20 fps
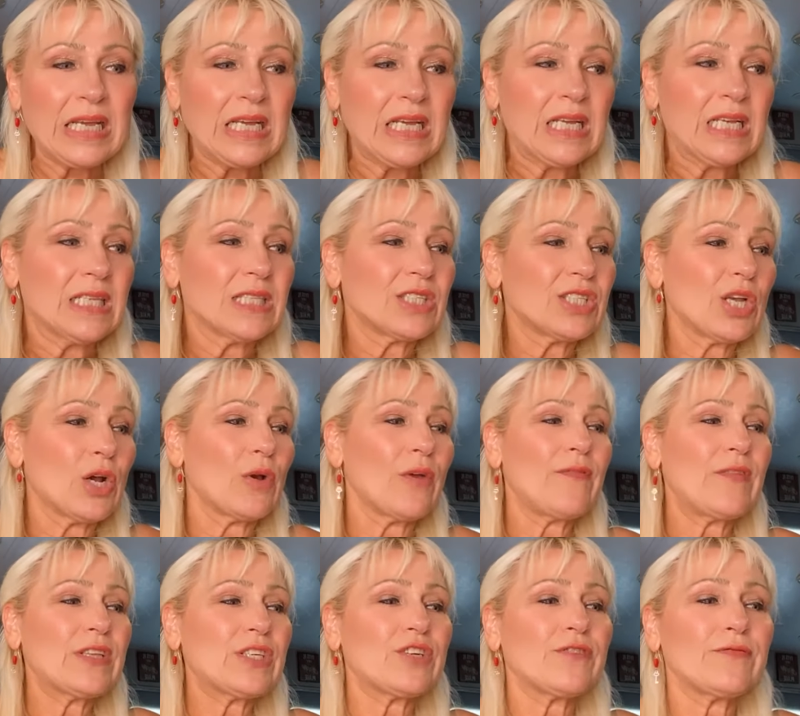So
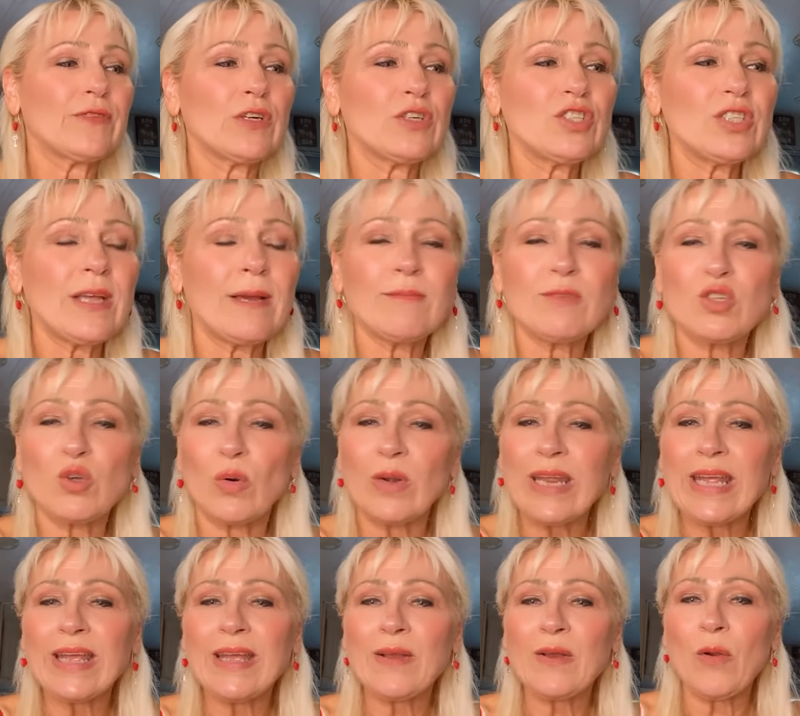if it's your first time
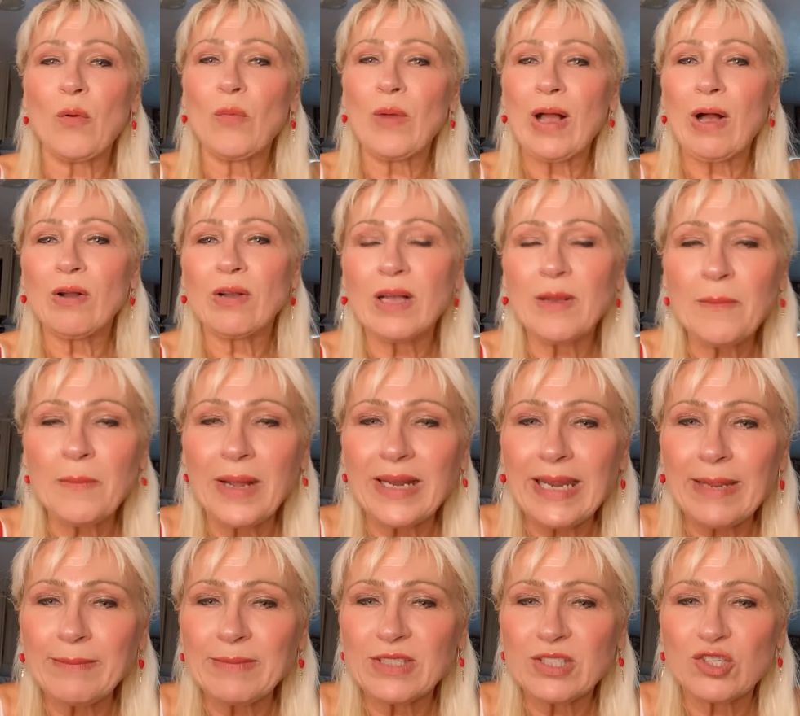joining, welcome. My
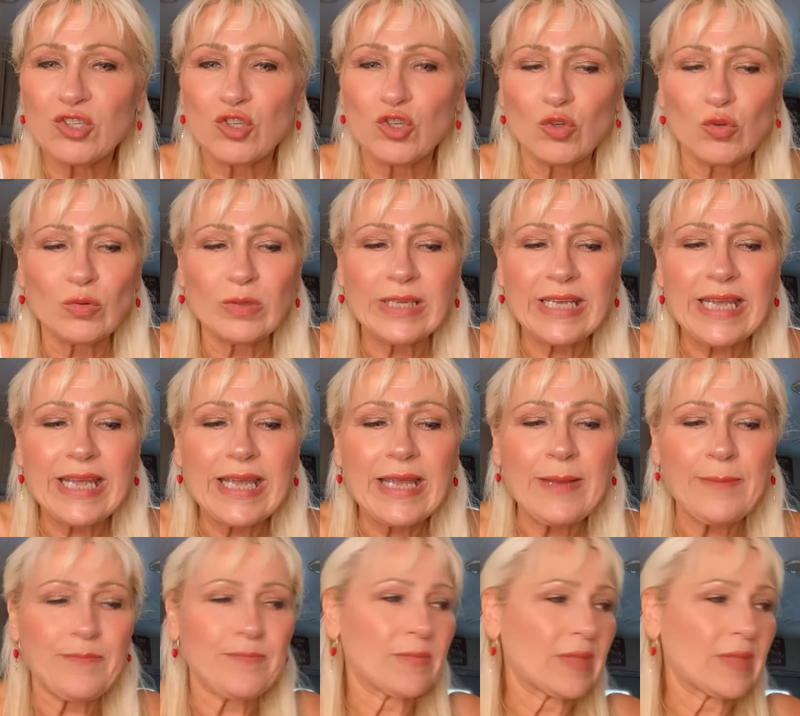name is Julie.